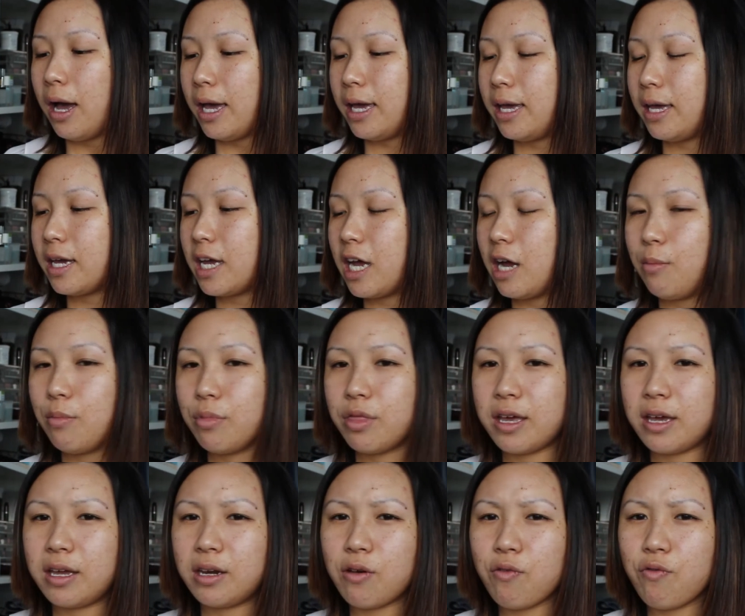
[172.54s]
it comes
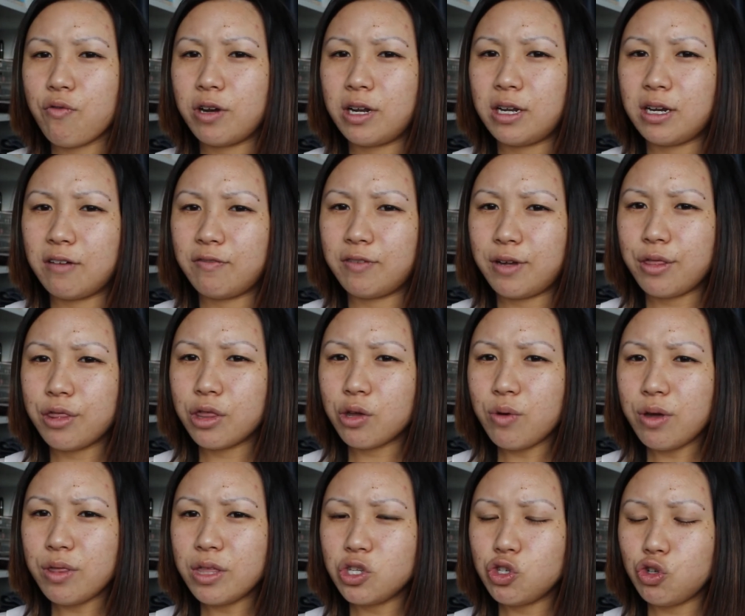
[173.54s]
in a really lovely
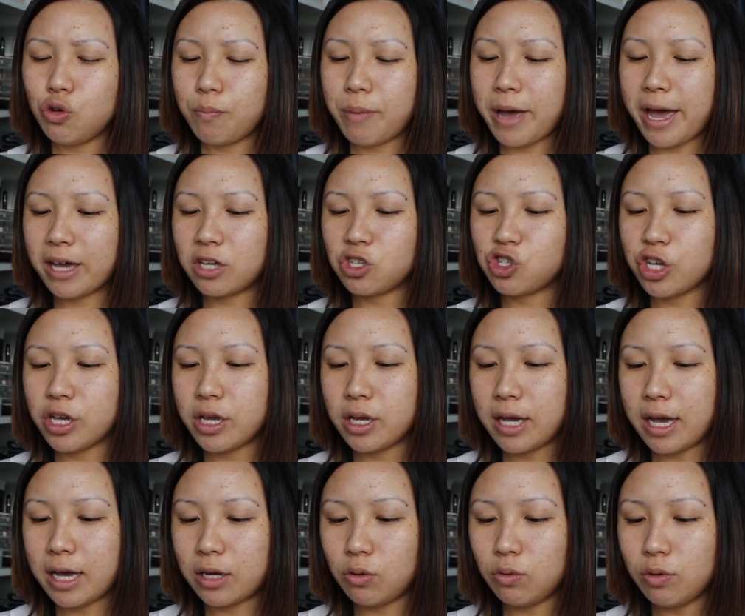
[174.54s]
squeezy tube
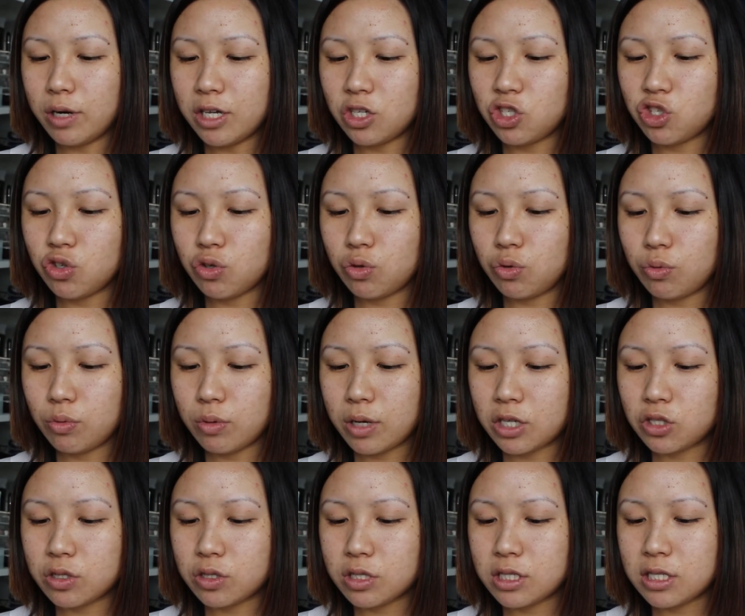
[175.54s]
packaging. And all I do,
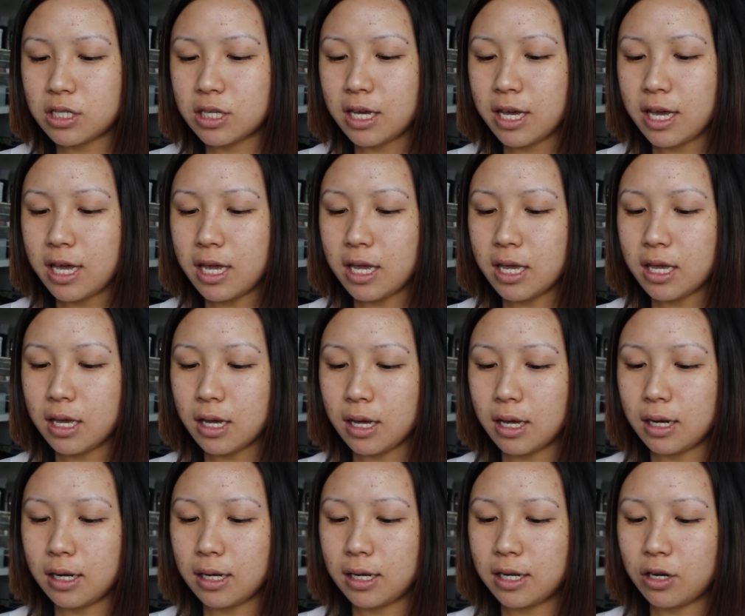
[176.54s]
I just take
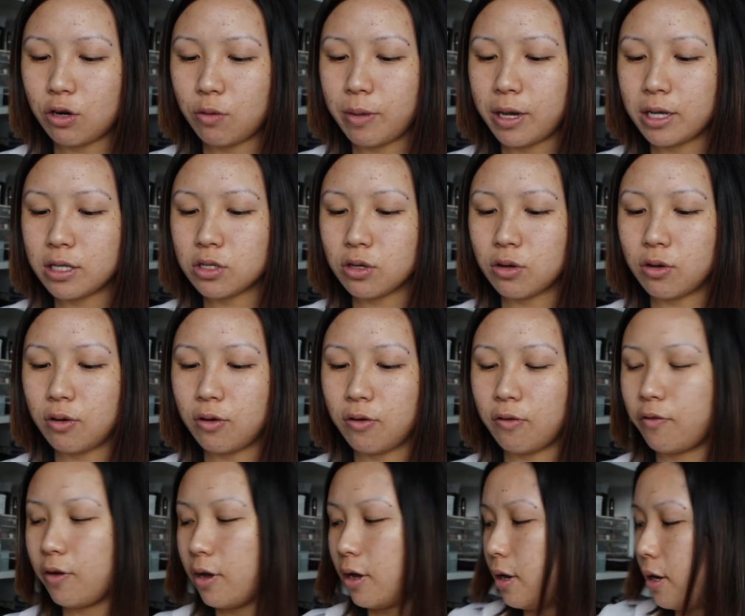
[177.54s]
a little bit
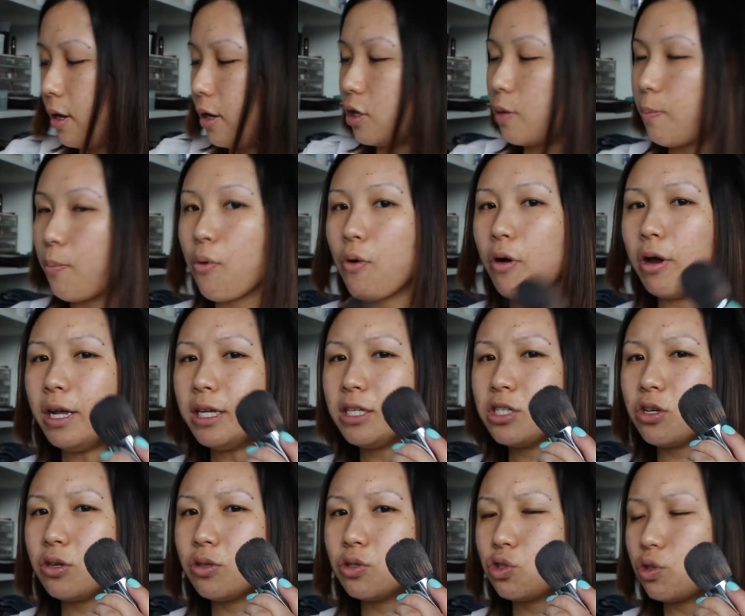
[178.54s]
of the
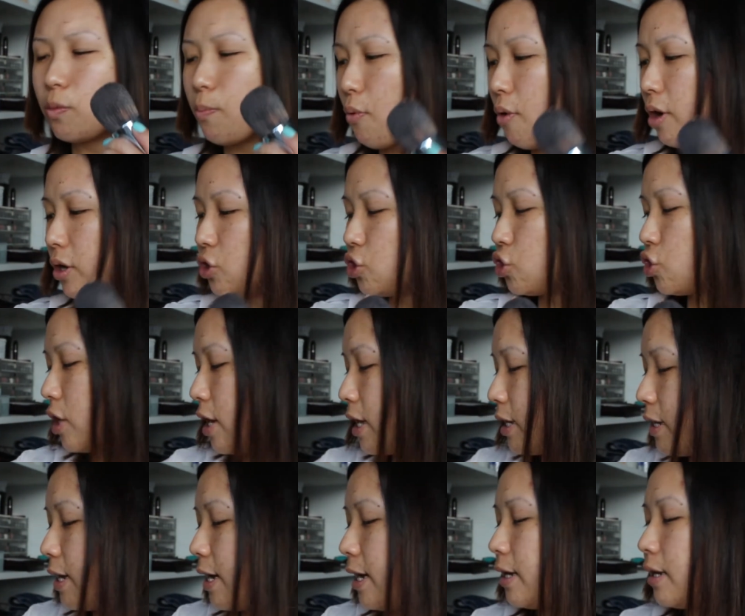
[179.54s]
product onto the brush,
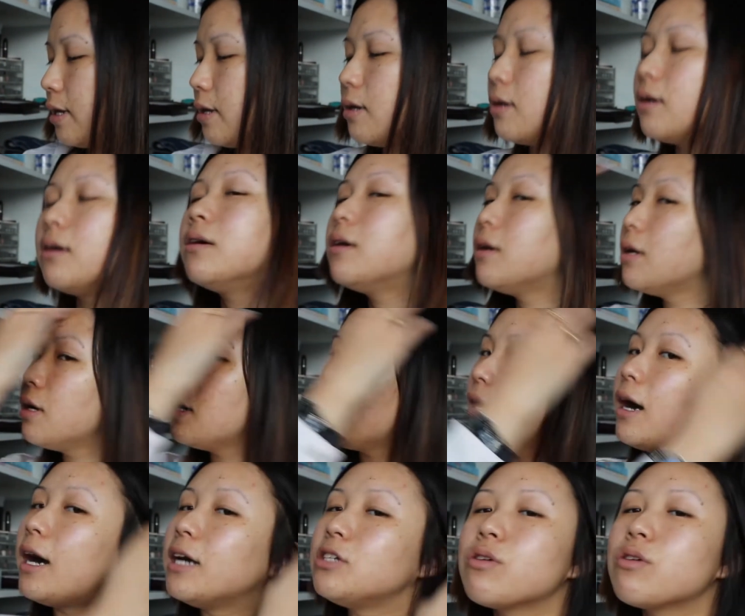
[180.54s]
and then I